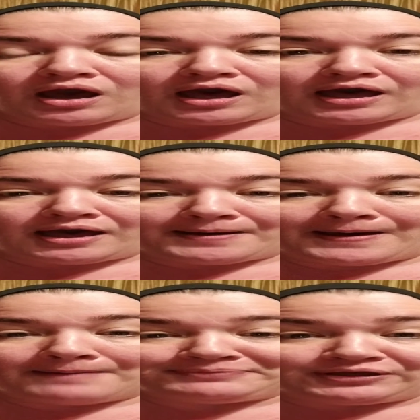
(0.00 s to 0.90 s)

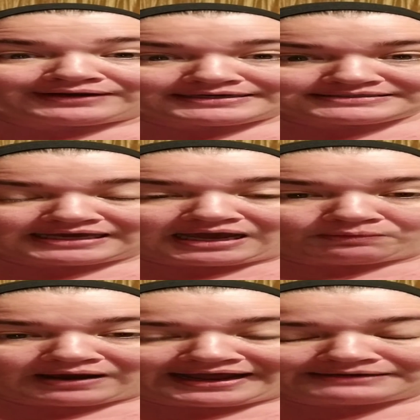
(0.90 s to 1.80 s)
a beauty
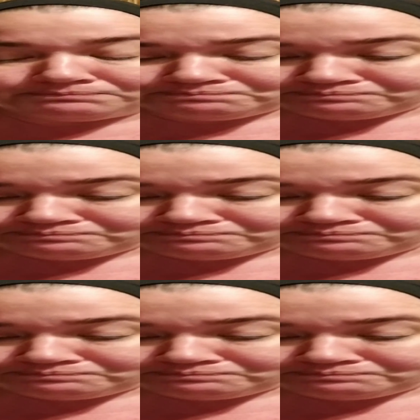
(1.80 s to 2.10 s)
DIY.